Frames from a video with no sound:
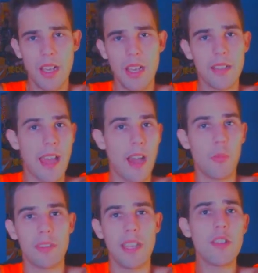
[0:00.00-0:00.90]
Now,
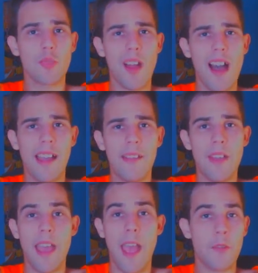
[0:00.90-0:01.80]
when they arrive,
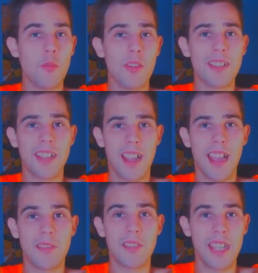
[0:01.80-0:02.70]
everyone is
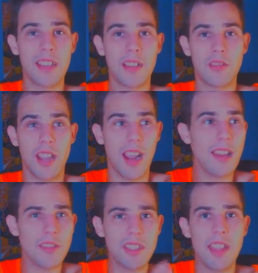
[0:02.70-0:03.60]
kind of keen on kind
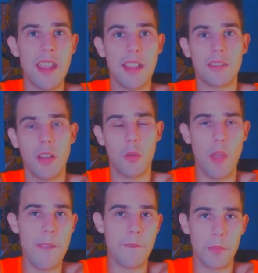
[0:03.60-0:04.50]
of staying
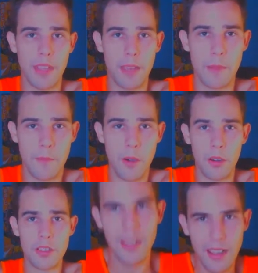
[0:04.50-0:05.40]
away from them at
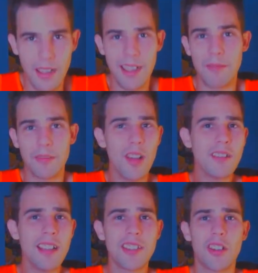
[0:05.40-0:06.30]
first. Again, long
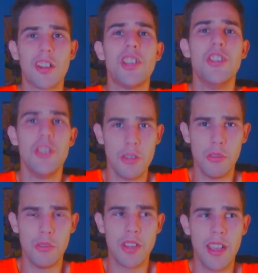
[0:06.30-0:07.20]
necks are
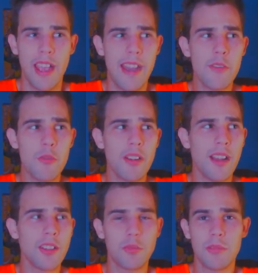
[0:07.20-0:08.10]
huge, and everyone
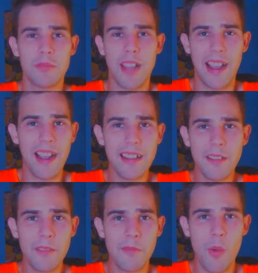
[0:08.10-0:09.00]
else would kind
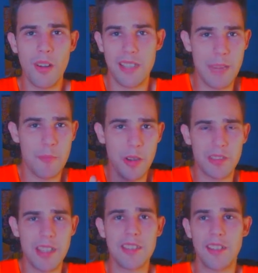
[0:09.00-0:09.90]
of want to keep their
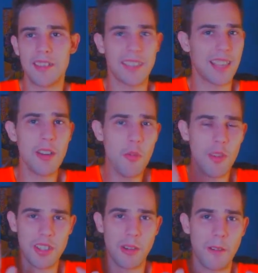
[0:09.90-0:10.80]
distance. Like, they don't want to
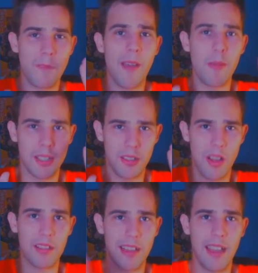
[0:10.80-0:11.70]
start a fight with a
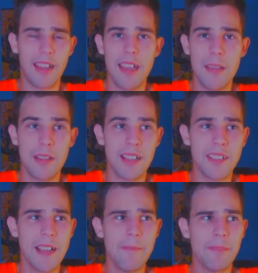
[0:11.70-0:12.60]
long neck, because
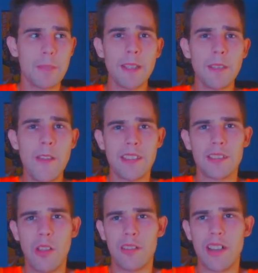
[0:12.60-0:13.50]
despite the fact that
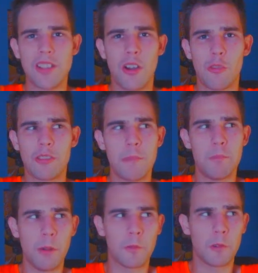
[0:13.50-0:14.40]
long necks aren't really
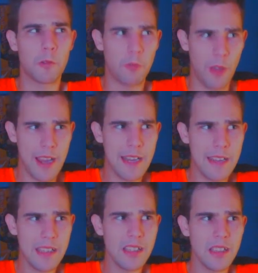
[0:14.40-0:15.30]
built for
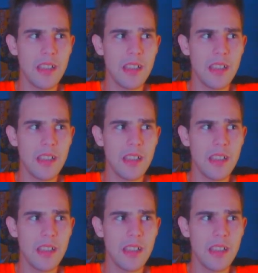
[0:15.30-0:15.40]
fighting,